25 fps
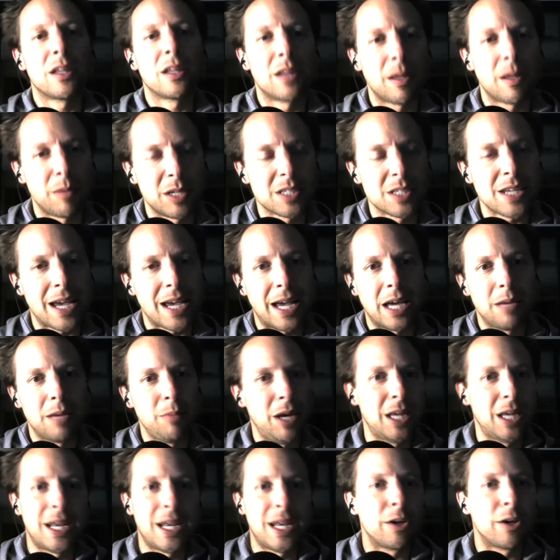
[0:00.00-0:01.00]
them in time.
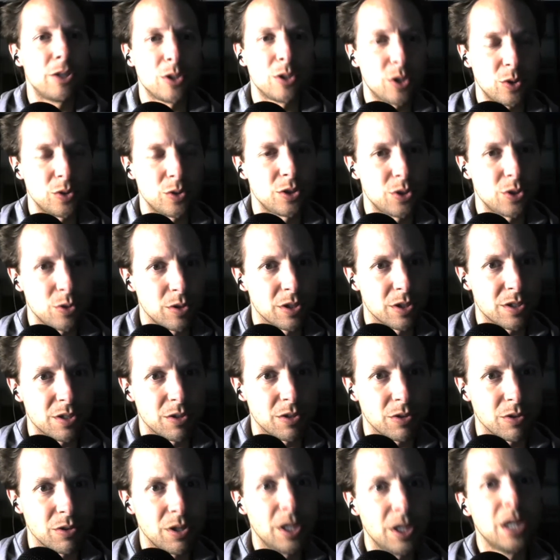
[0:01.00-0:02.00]
And now you couldn't do the
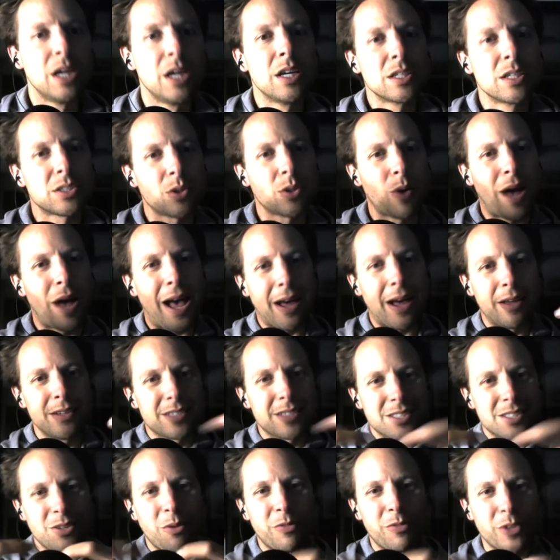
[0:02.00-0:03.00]
two. So,
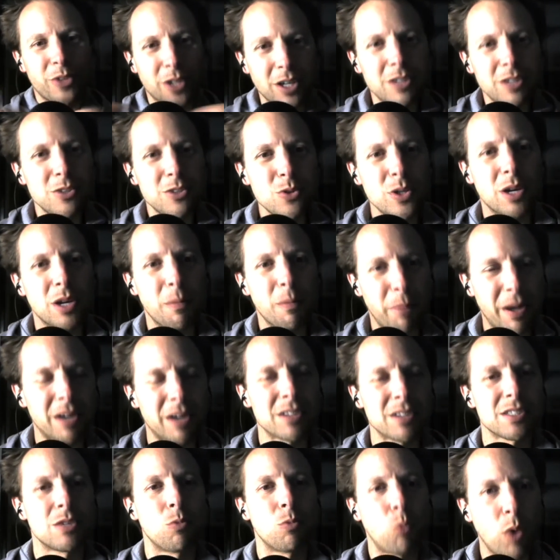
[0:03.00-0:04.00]
so if you're going to do a
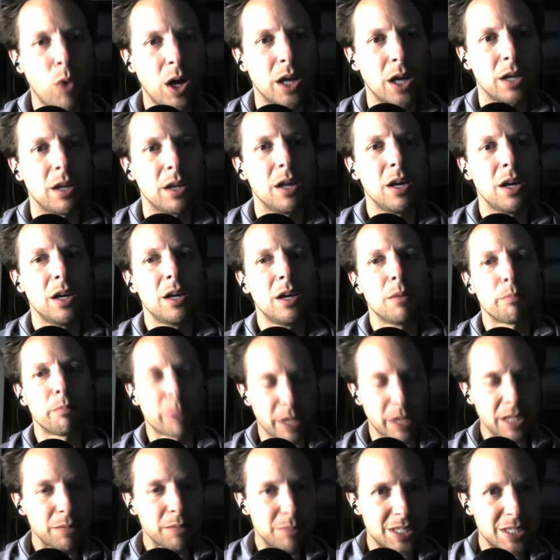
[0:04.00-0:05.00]
comparison, one,
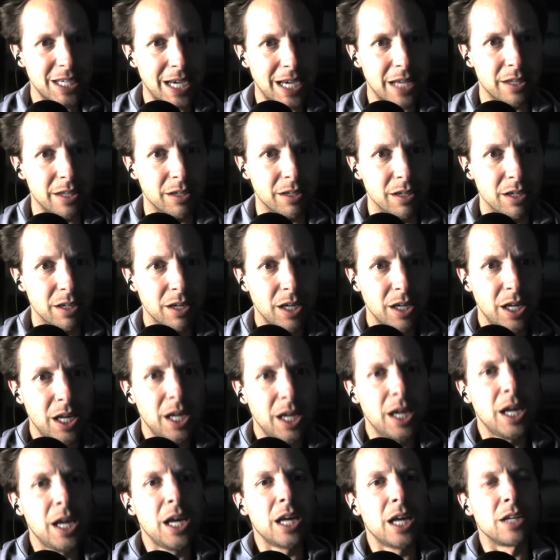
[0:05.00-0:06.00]
bring them together.
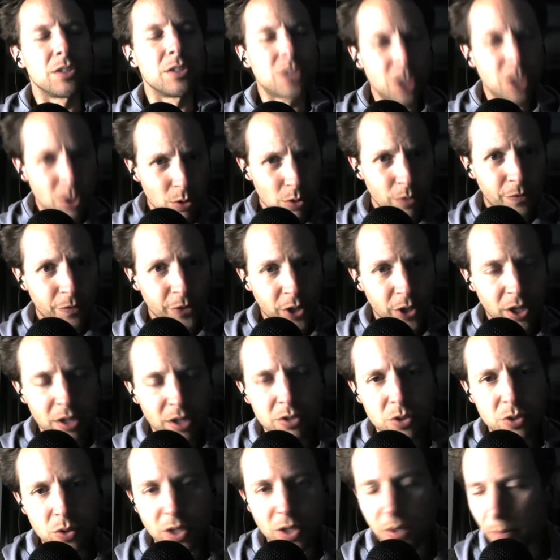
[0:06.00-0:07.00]
And two, if you're going to
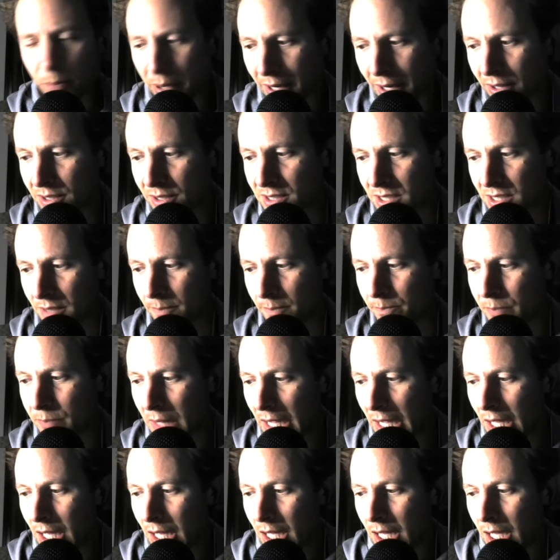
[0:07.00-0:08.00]
do a comparison,
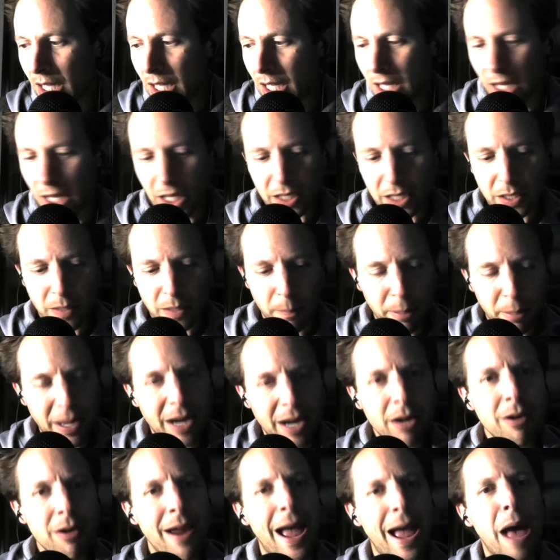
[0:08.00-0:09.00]

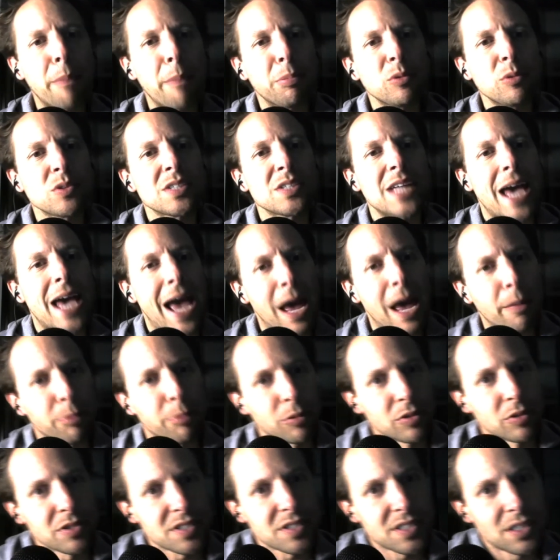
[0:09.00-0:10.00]
compare apples to
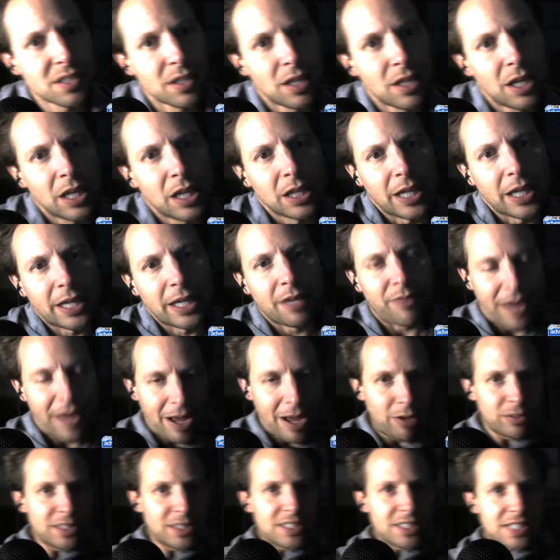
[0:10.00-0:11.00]
apples. Like if
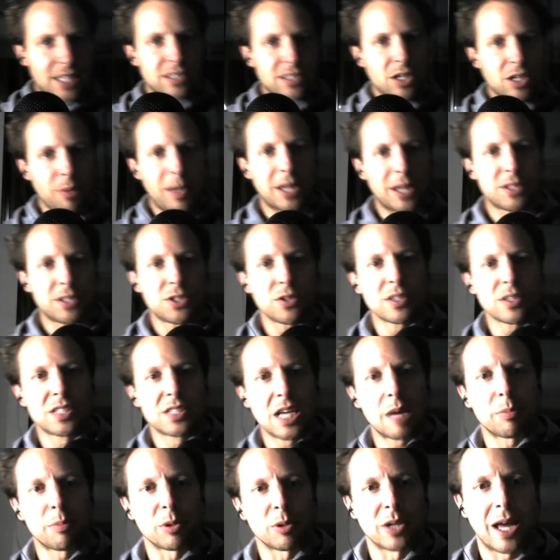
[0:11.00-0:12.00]
Aldi says, go back to your
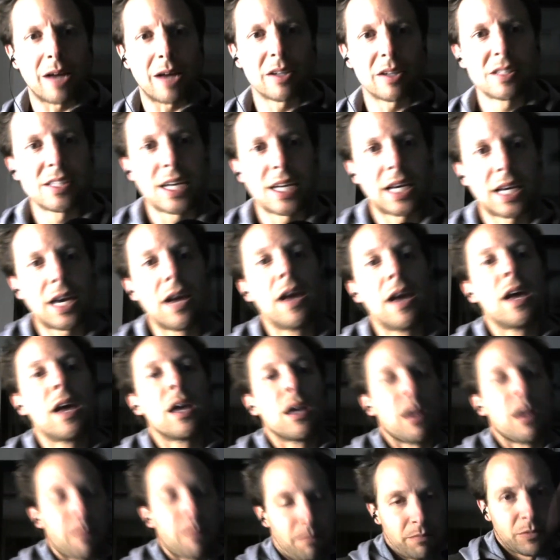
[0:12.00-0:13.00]
example, and Aldi's like,
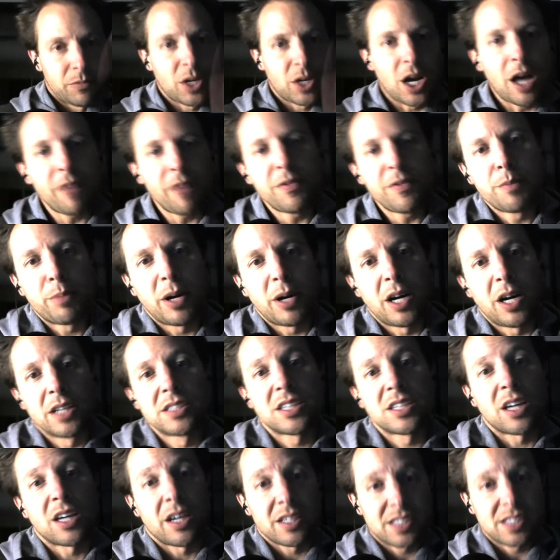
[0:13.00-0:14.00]
coffee pods
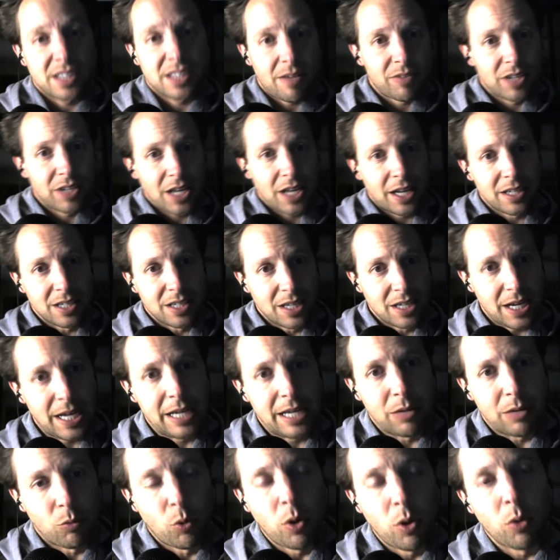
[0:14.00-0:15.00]
cost 7.99
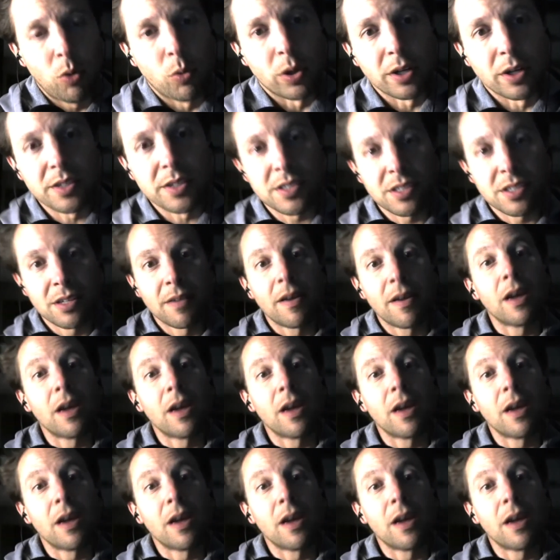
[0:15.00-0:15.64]
at Woolworths,